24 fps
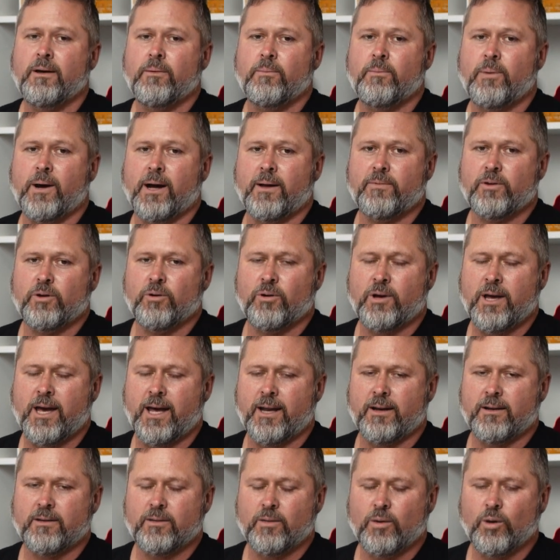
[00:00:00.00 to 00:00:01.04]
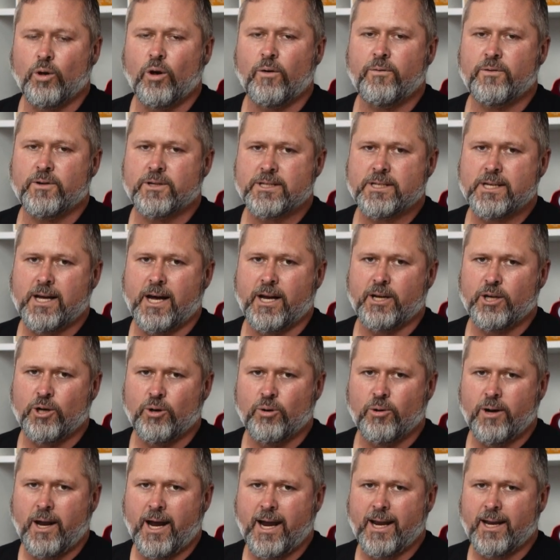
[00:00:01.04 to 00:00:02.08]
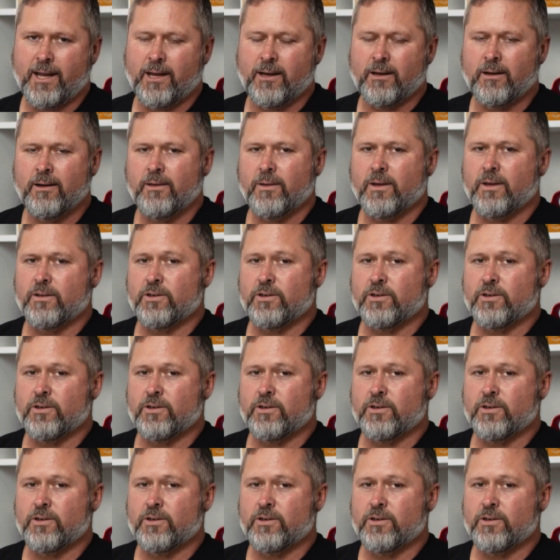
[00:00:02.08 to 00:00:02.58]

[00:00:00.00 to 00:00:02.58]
but your cat will often start urinating